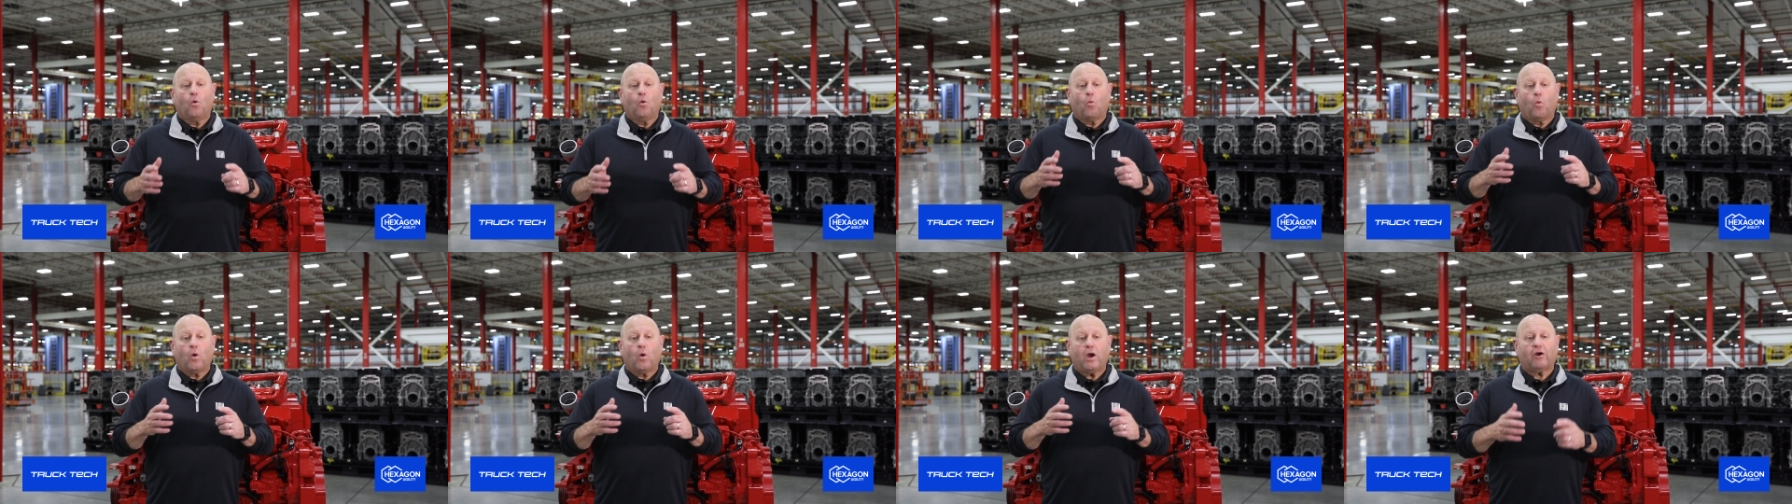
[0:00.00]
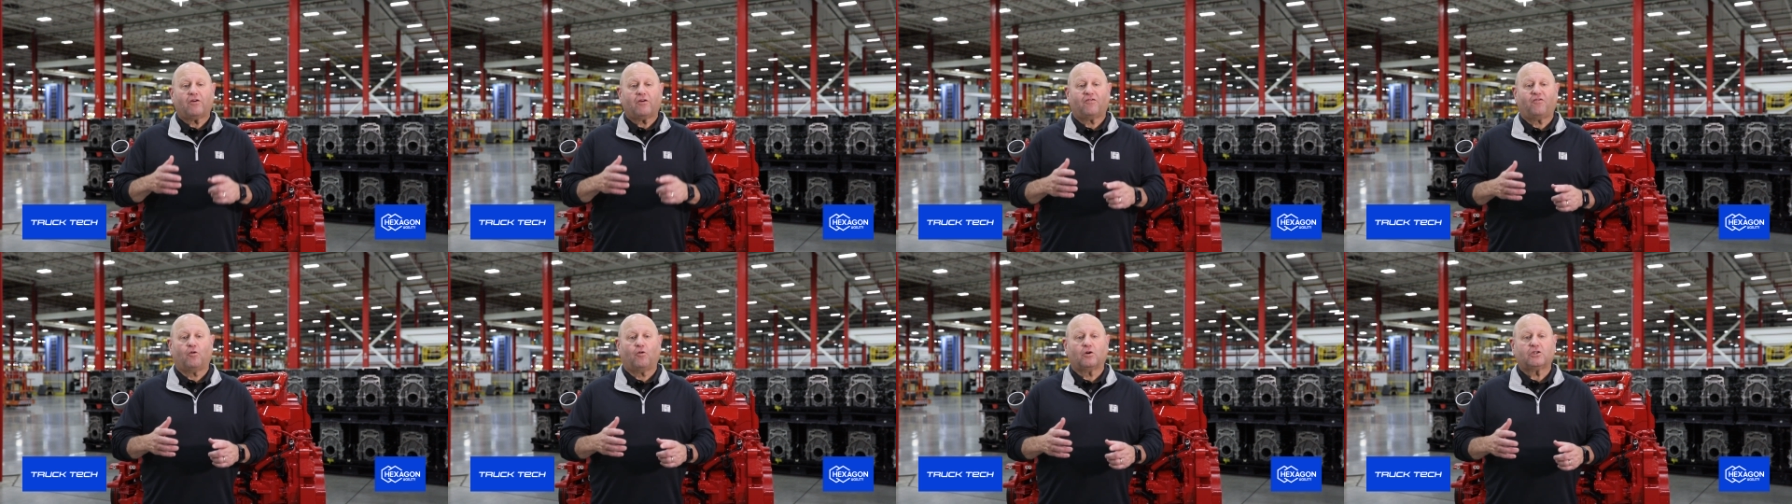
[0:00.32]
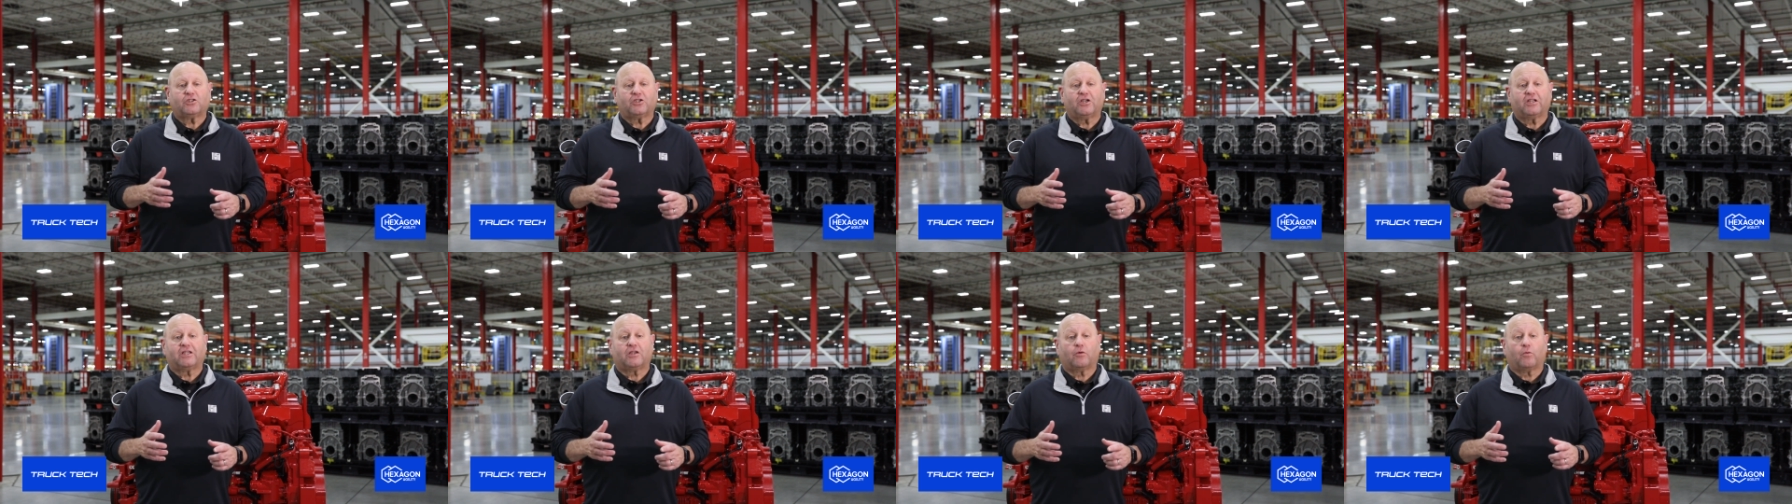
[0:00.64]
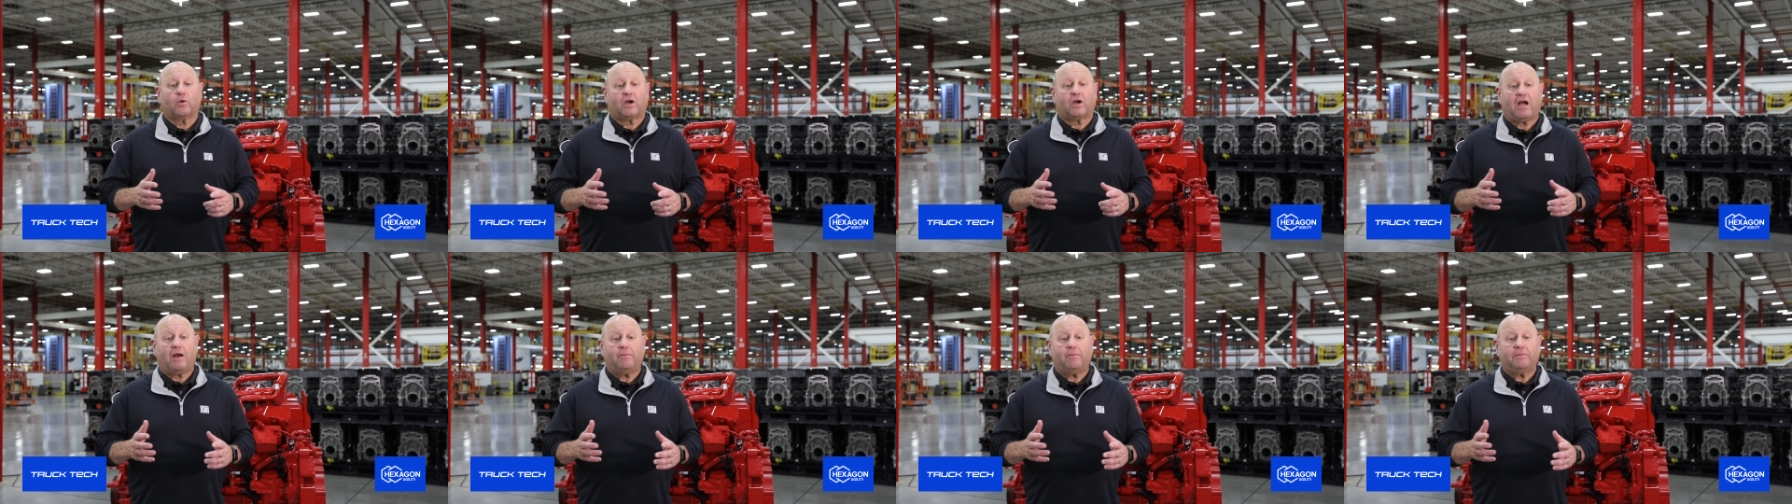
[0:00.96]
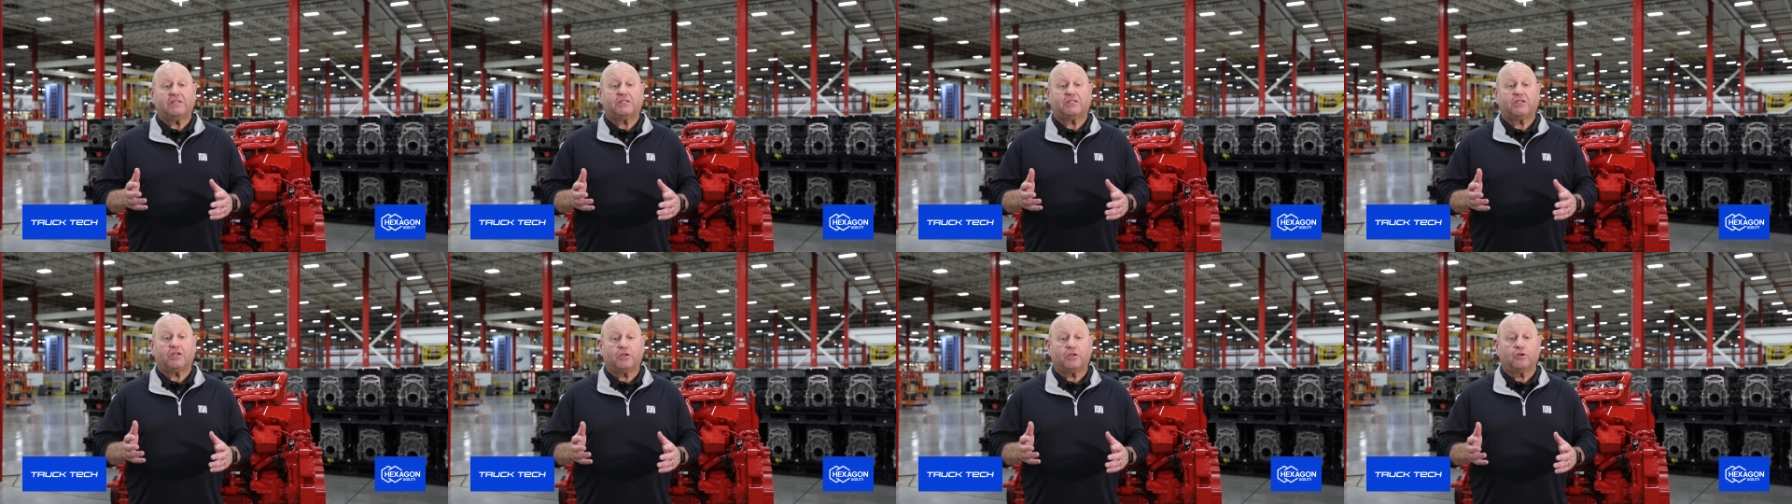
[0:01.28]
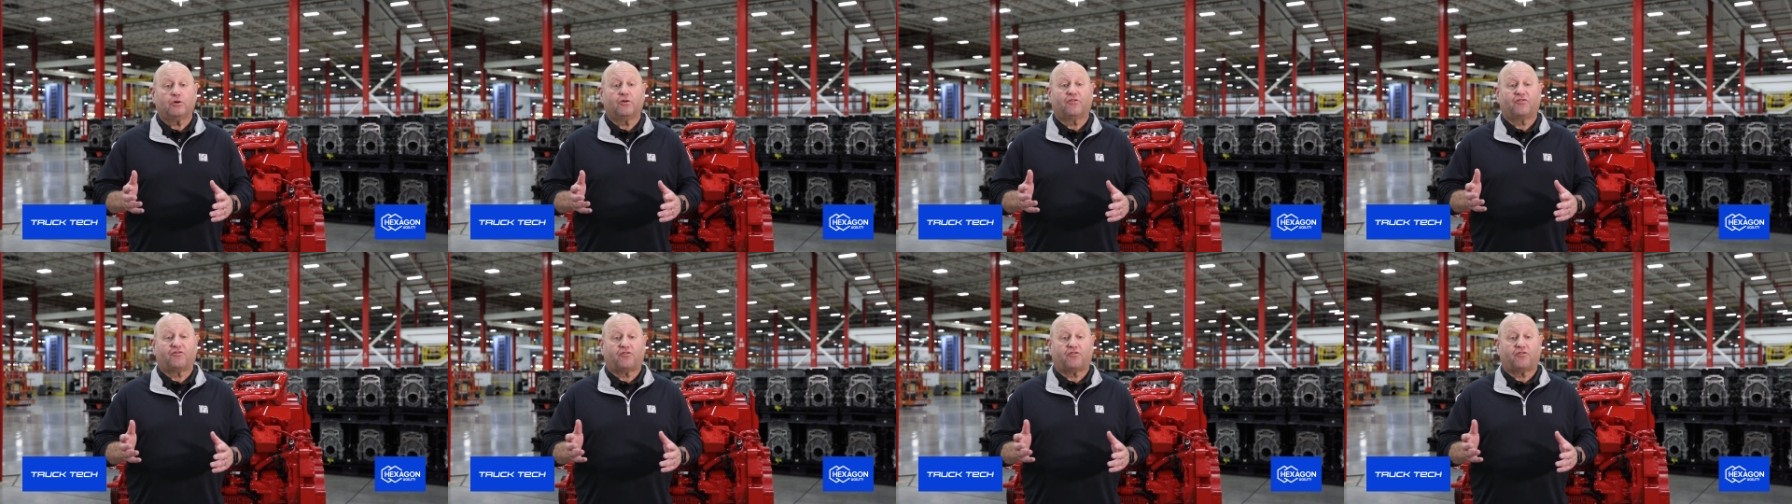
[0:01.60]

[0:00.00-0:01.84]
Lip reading: We are fortunate that we're coming to you